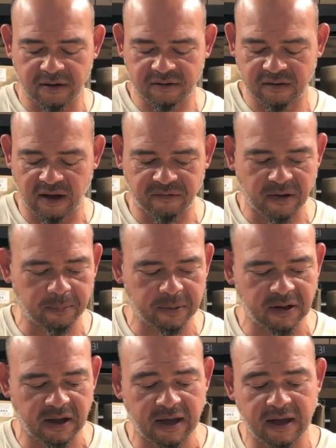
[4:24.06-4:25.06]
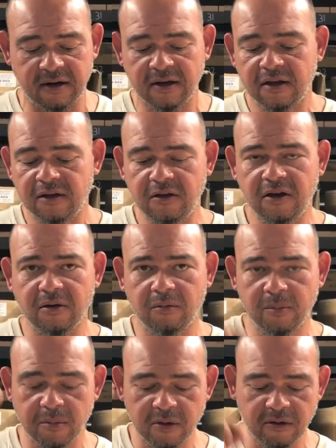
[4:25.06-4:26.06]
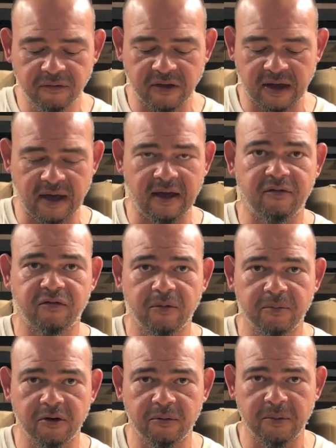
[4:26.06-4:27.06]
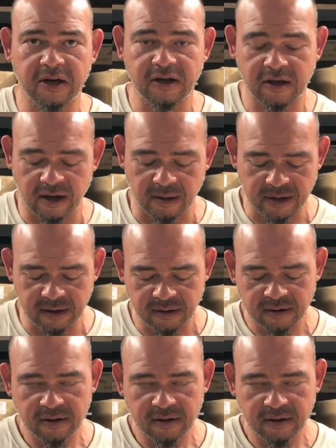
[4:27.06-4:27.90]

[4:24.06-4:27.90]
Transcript: stuff up in the head, you can remove the head from your Mini Comet,